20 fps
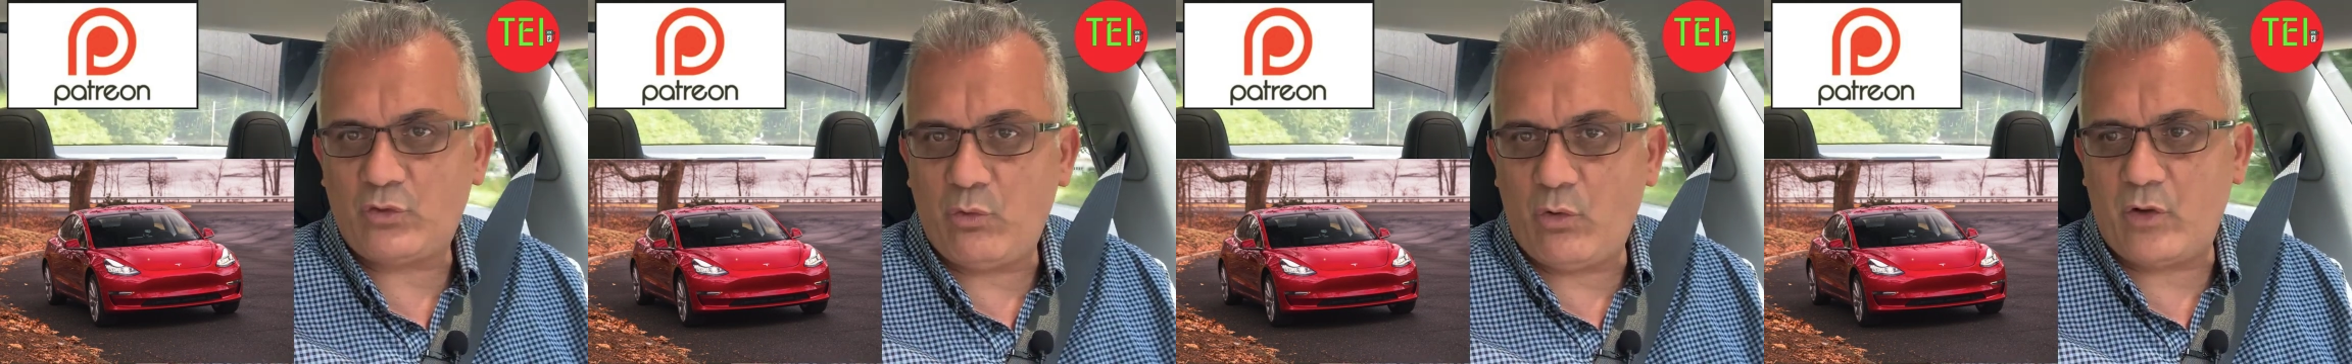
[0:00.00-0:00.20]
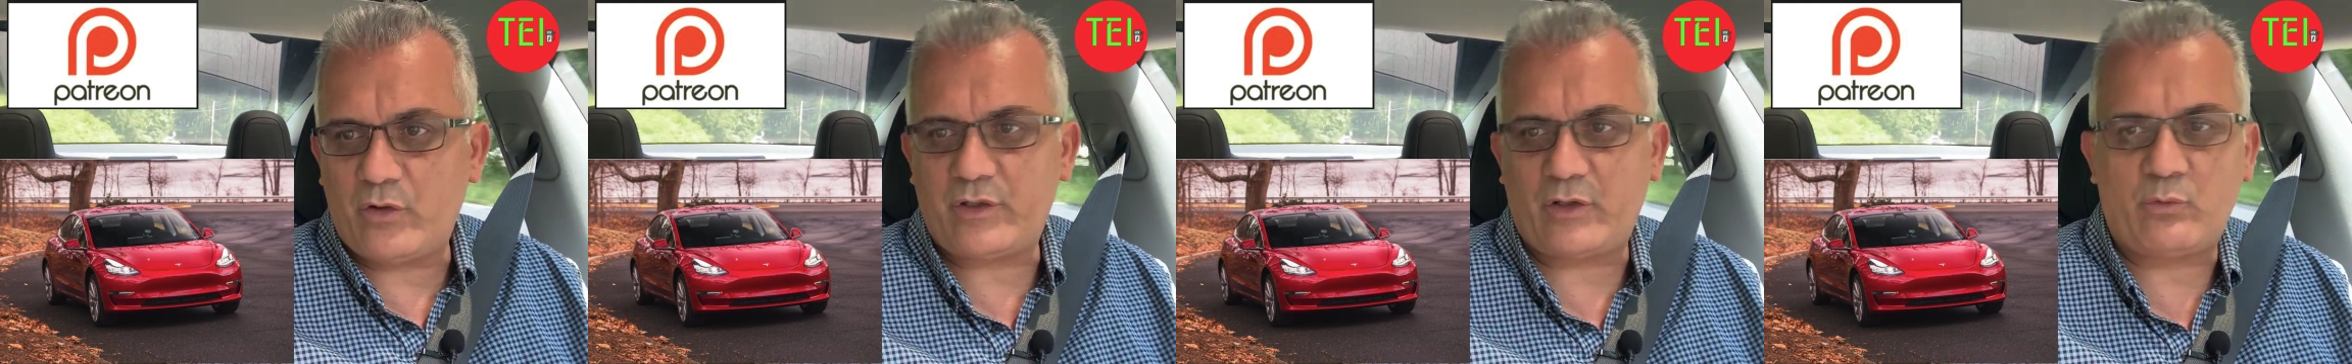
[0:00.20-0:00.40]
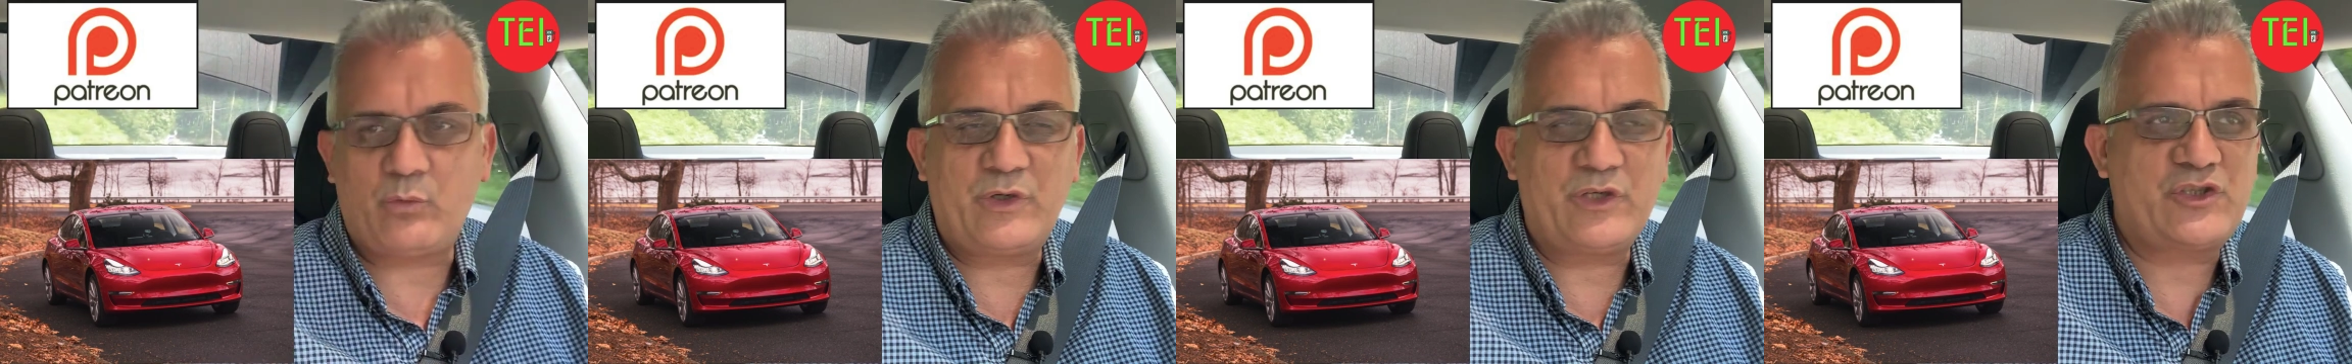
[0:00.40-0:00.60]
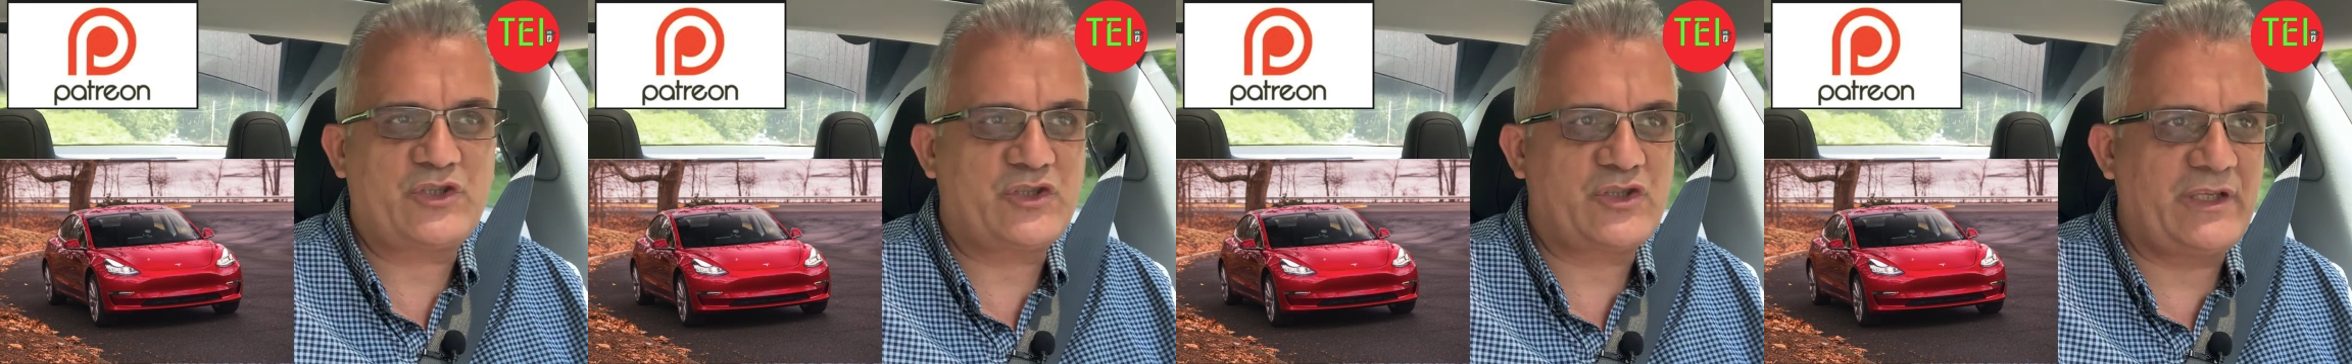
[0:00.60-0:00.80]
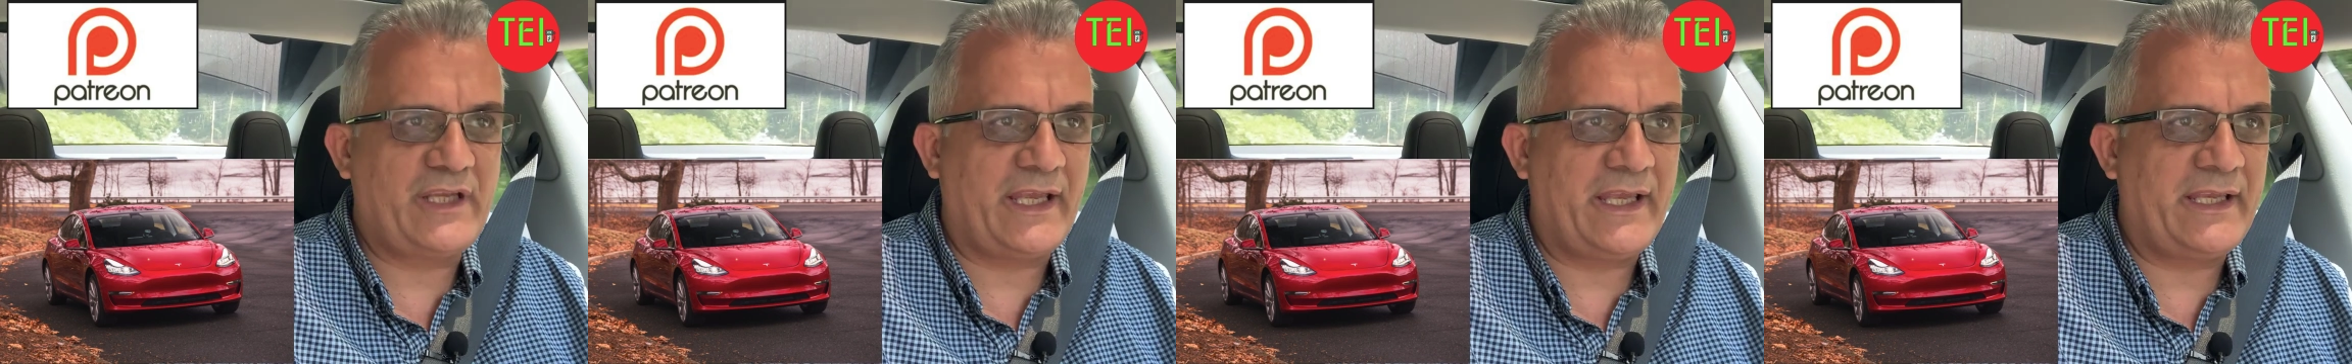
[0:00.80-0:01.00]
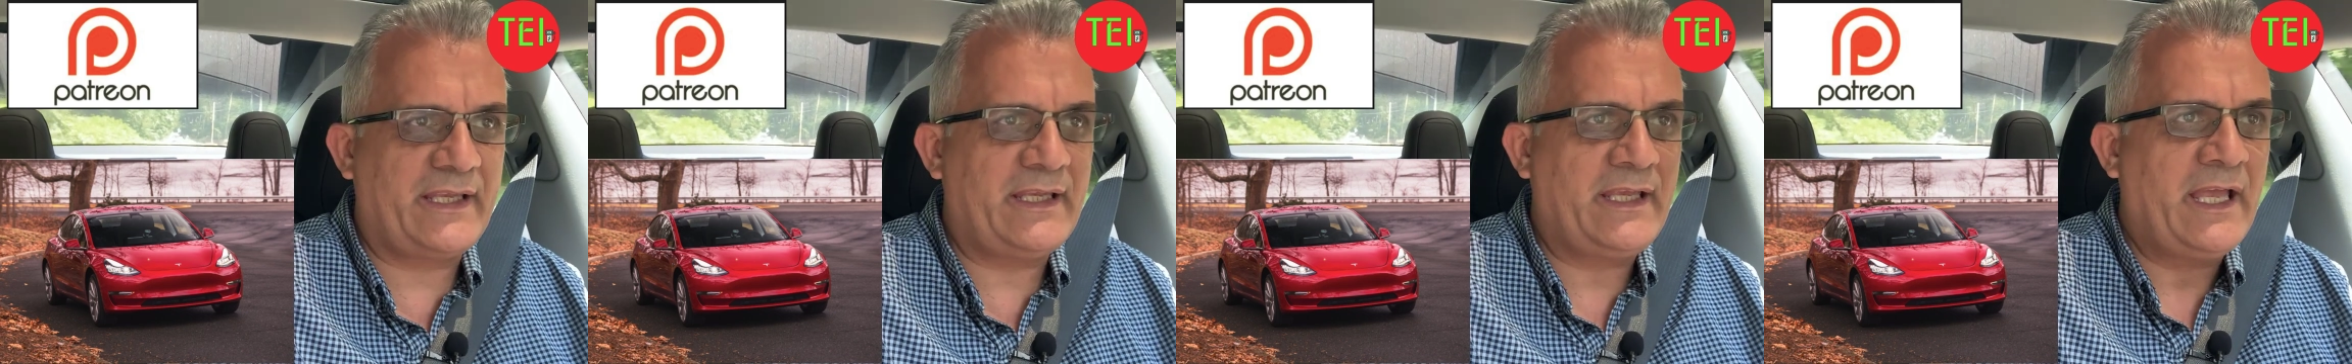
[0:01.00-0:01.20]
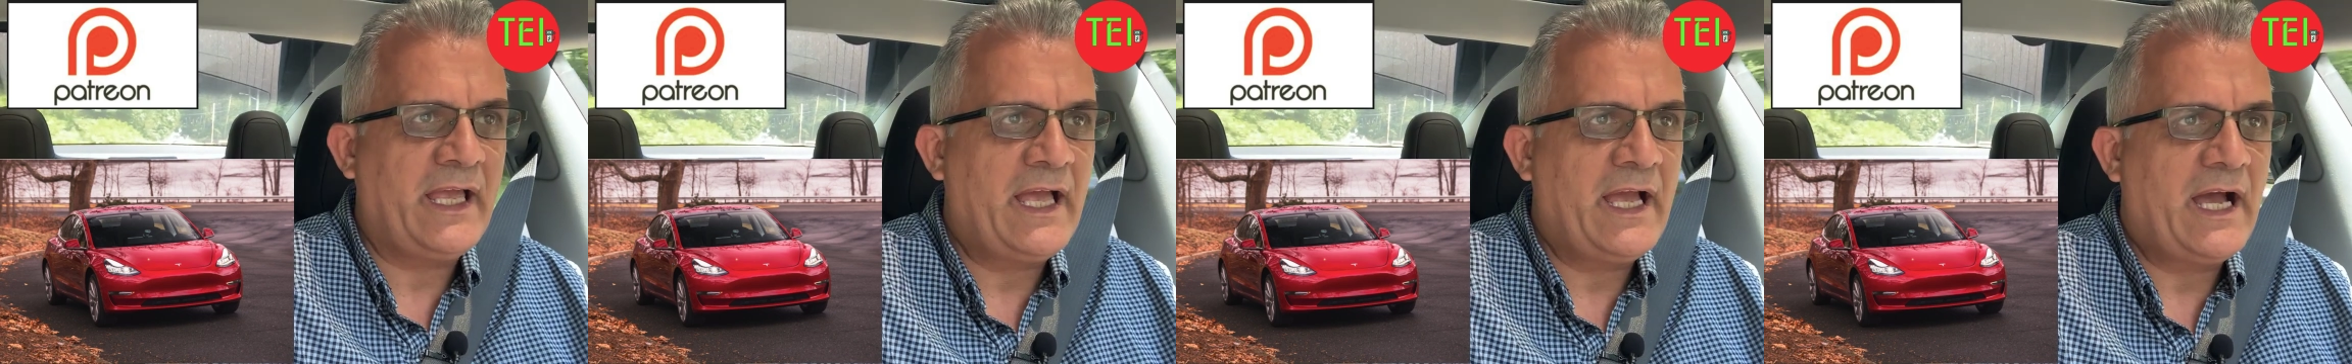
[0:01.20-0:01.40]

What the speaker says: quarter, which they